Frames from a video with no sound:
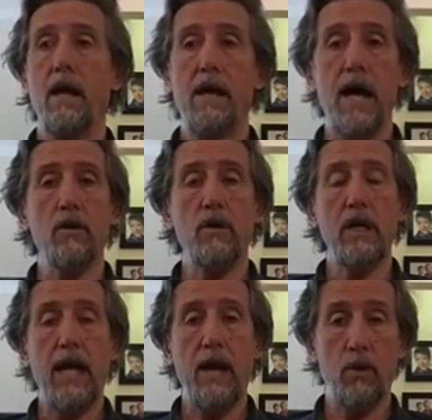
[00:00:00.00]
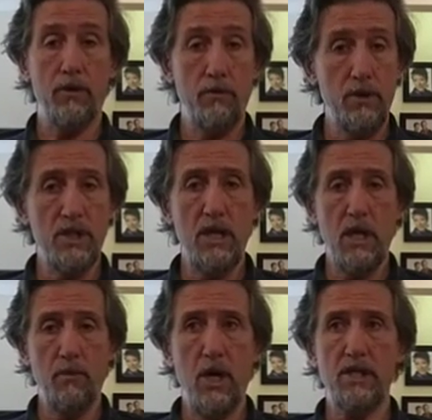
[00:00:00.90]
Not only went through the
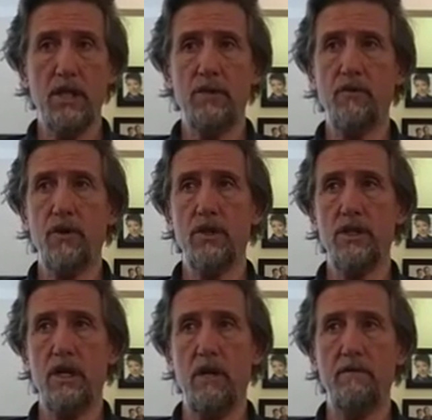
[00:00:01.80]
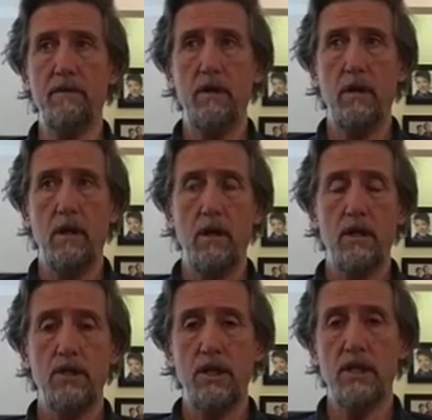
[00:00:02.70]
CR process for herself,
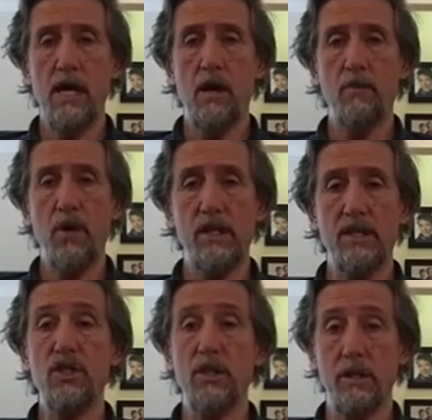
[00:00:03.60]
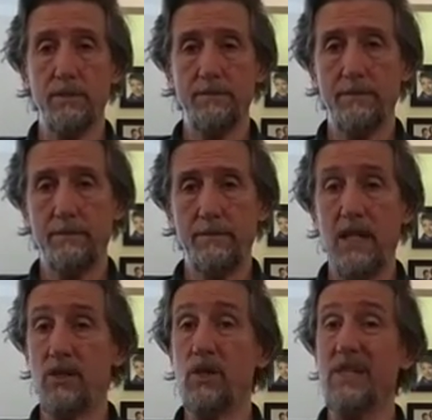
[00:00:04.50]
She is now a practitioner,
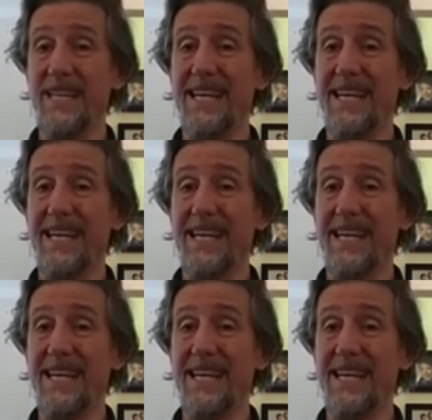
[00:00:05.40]
and so is